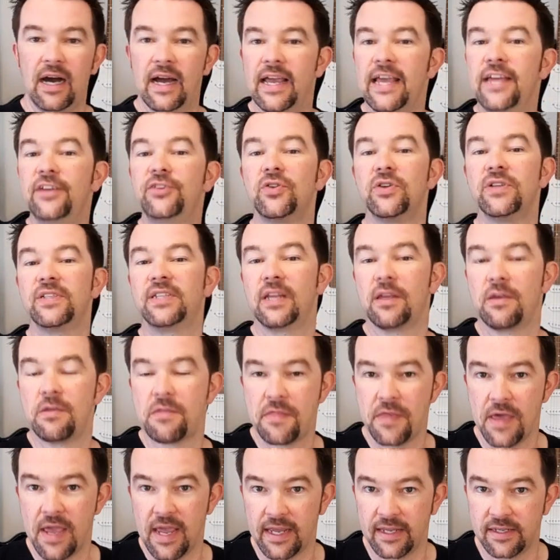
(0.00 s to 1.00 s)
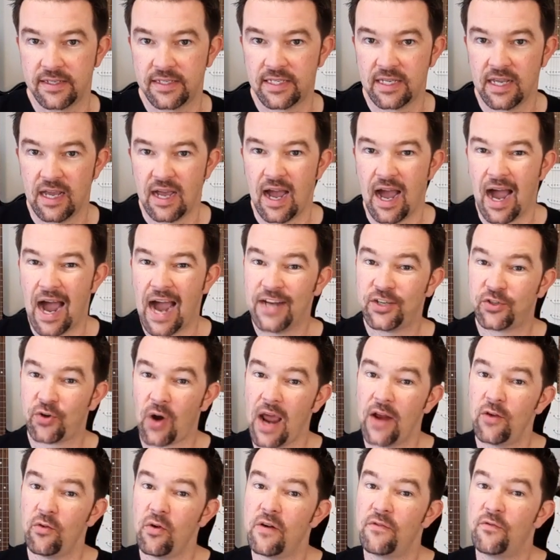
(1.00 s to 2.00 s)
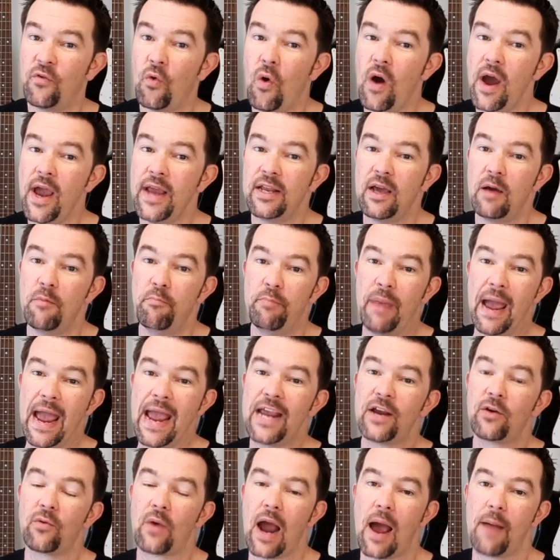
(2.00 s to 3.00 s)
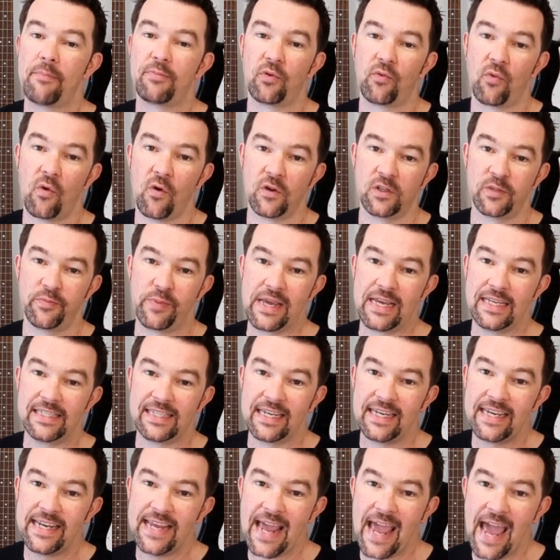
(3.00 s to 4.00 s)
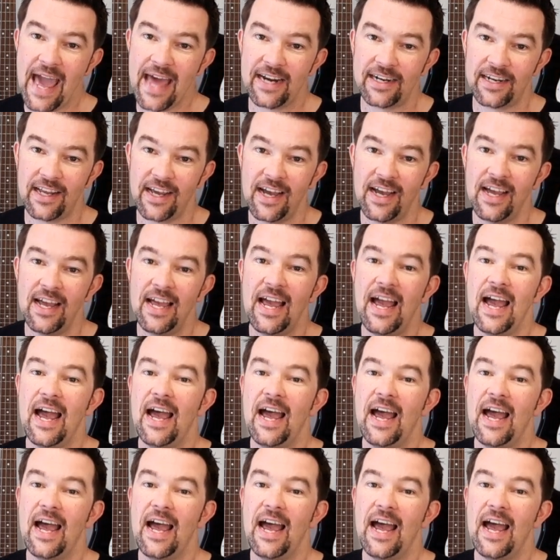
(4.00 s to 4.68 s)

interesting things. I try to avoid bank wrapped rolls because in Canada,